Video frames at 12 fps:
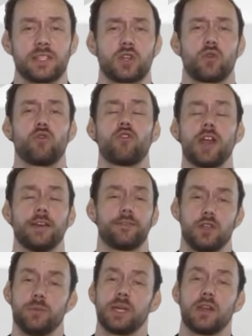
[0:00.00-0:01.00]
great for
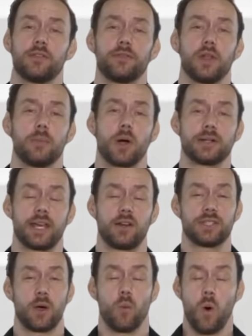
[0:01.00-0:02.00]
you beginner flair
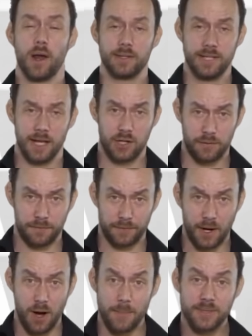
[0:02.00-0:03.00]
bartenders that want to take your
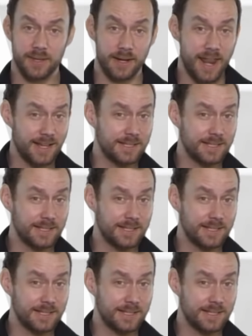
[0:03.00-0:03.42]
flair up to the next